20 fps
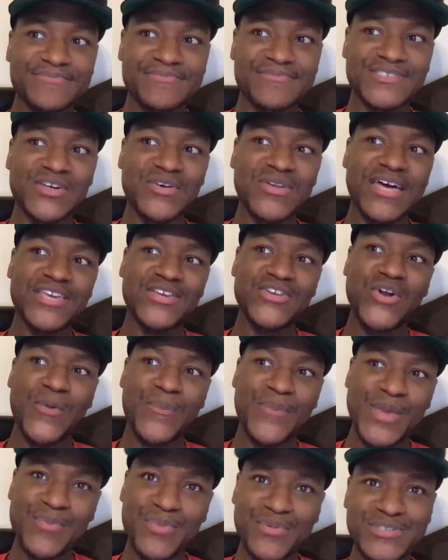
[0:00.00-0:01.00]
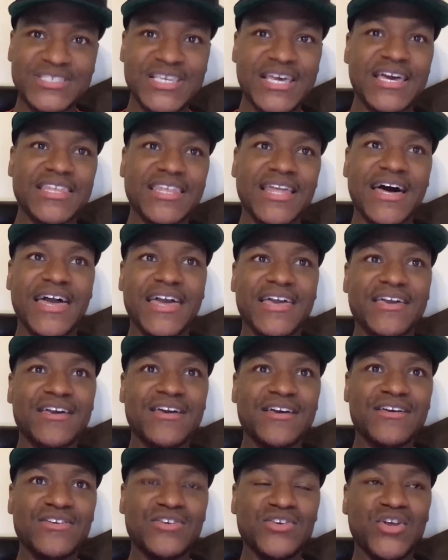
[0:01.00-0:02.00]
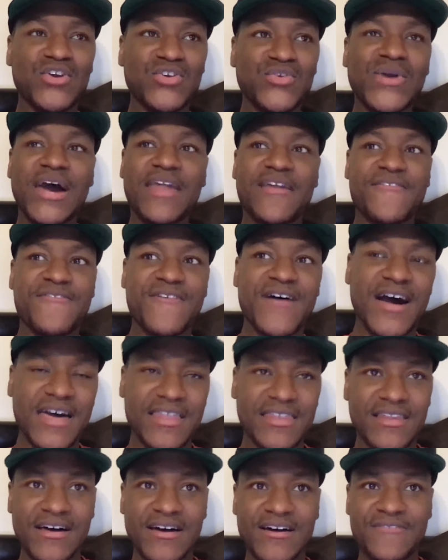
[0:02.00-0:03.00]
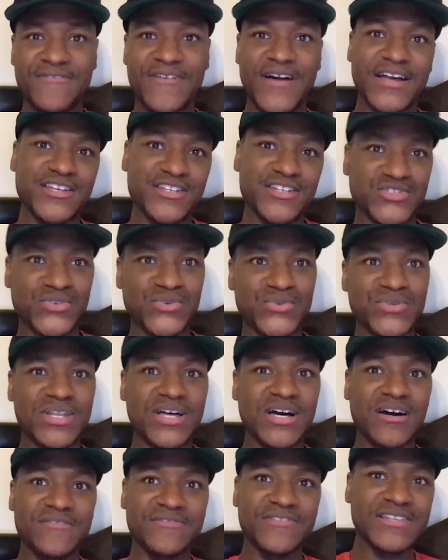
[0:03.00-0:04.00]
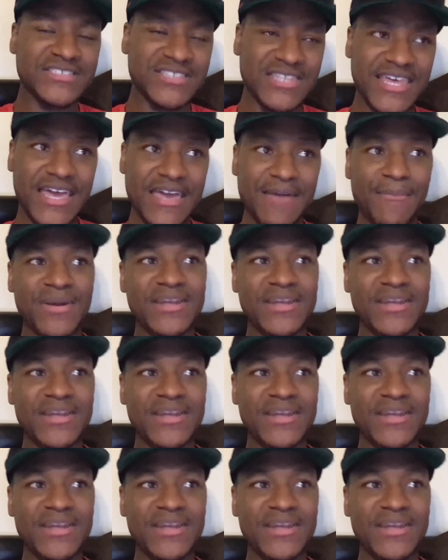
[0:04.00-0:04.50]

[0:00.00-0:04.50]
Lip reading: So like people say like you got to find love, find your true love, this that.